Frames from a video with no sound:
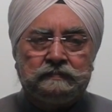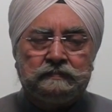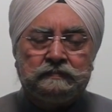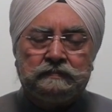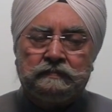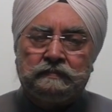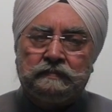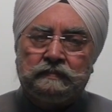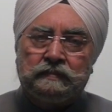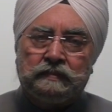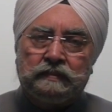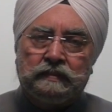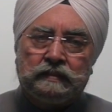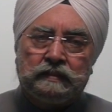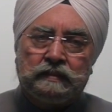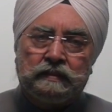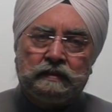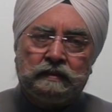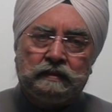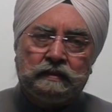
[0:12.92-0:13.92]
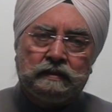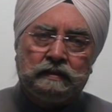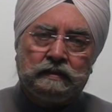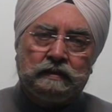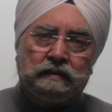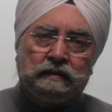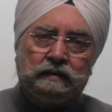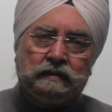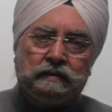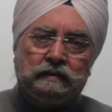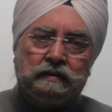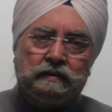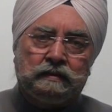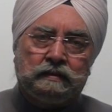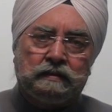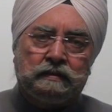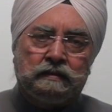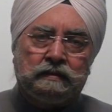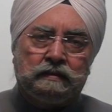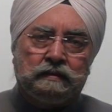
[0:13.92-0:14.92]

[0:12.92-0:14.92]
Nobody speaks.